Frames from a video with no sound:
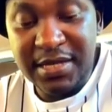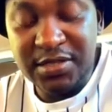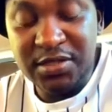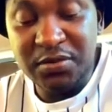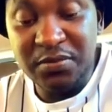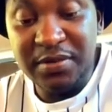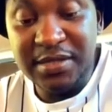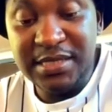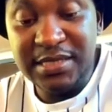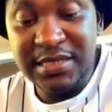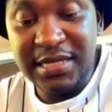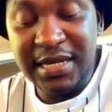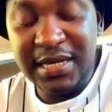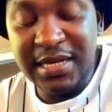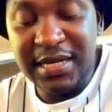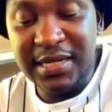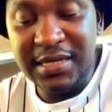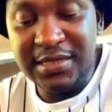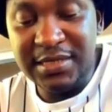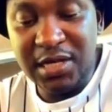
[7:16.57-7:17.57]
She was stuck
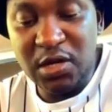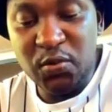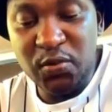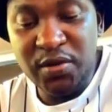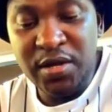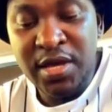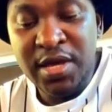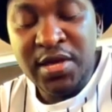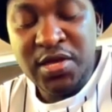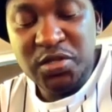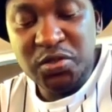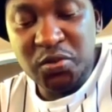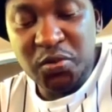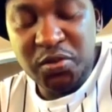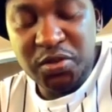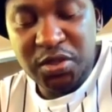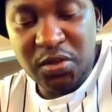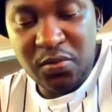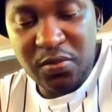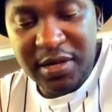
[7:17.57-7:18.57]
in town, so
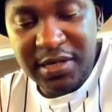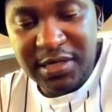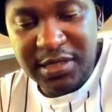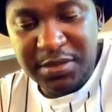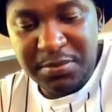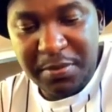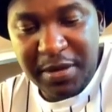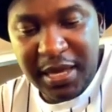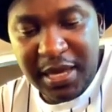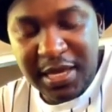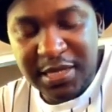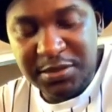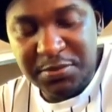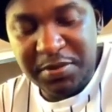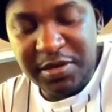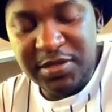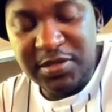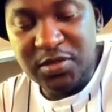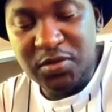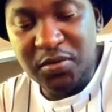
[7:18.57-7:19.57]
she wanted my
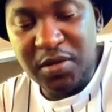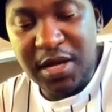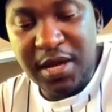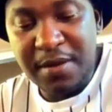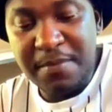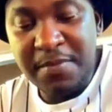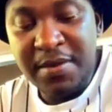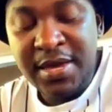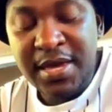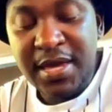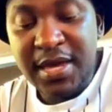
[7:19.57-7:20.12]
husband to come